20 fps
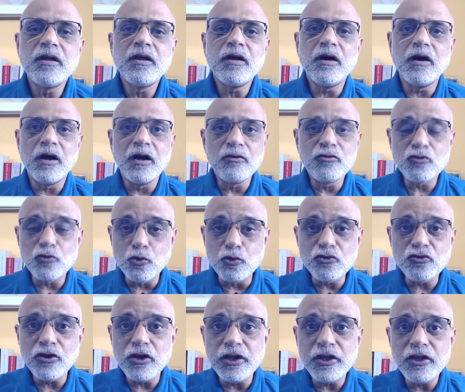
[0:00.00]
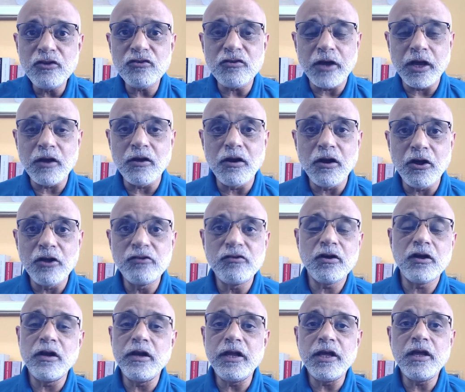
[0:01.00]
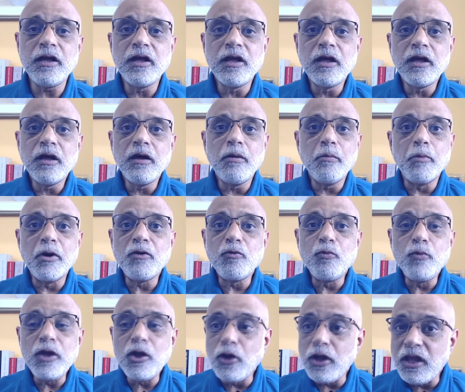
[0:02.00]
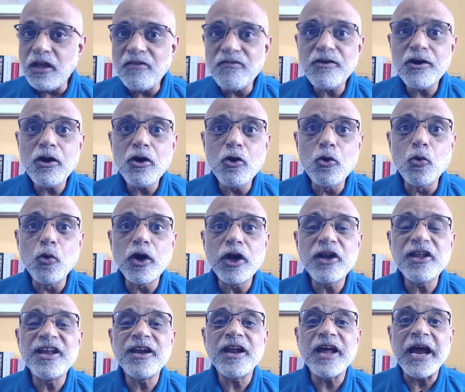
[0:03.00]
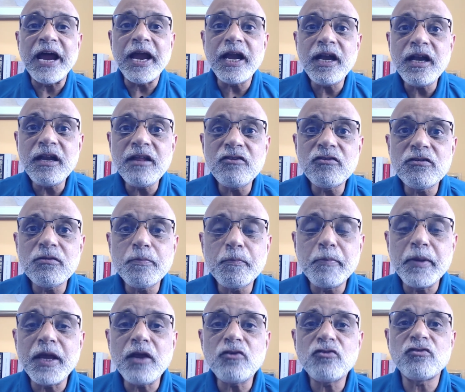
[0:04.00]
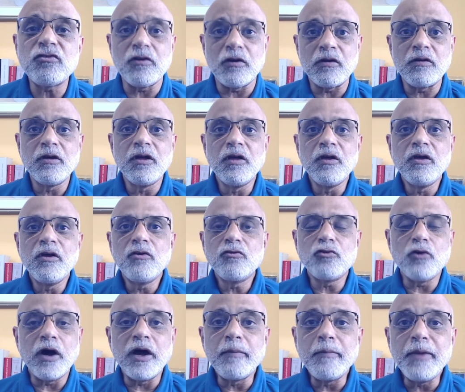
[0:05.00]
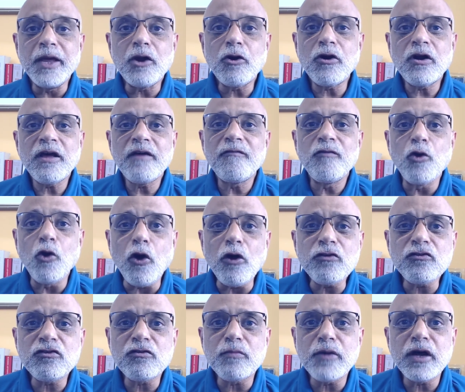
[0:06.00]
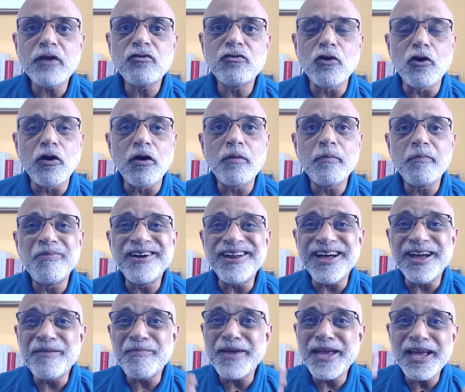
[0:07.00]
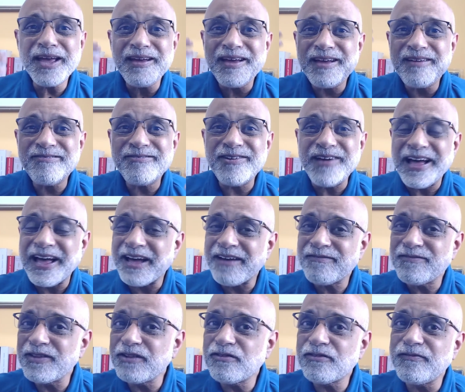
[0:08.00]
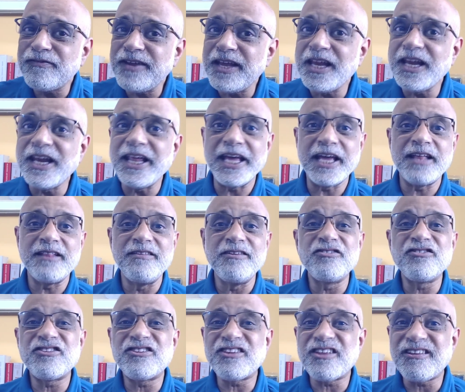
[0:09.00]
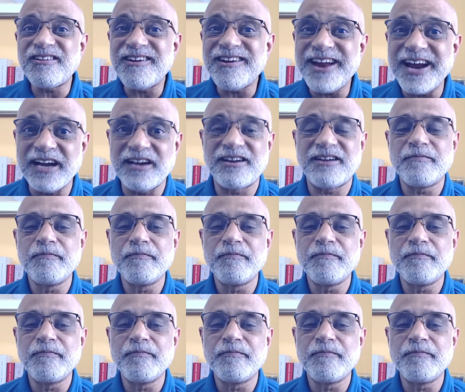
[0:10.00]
socially, psychologically, but we even do it in anticipation. So I may not have lost my job, but I may have this feeling, this threat